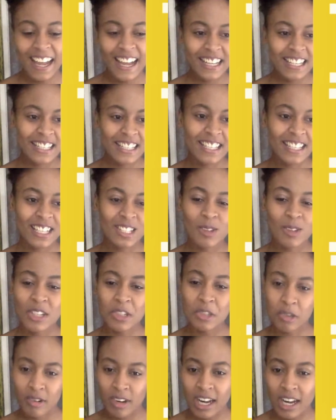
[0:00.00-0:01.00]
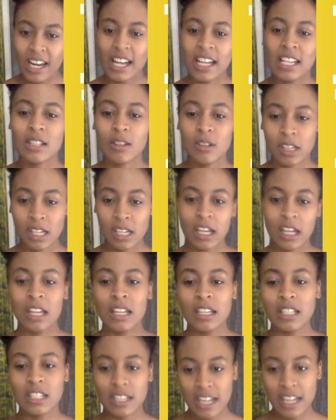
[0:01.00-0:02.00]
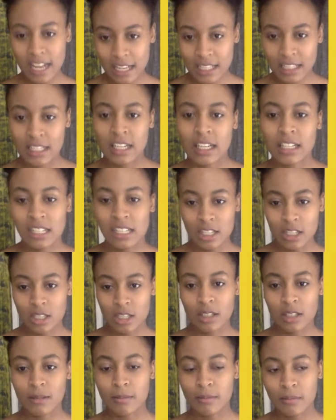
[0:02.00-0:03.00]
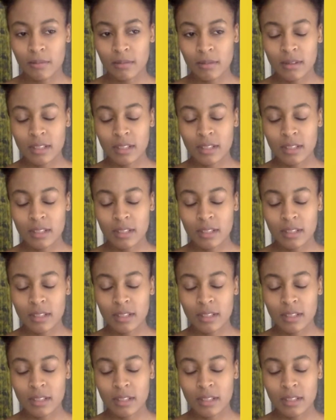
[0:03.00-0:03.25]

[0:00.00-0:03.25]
And that's when she realized, okay, she has an addiction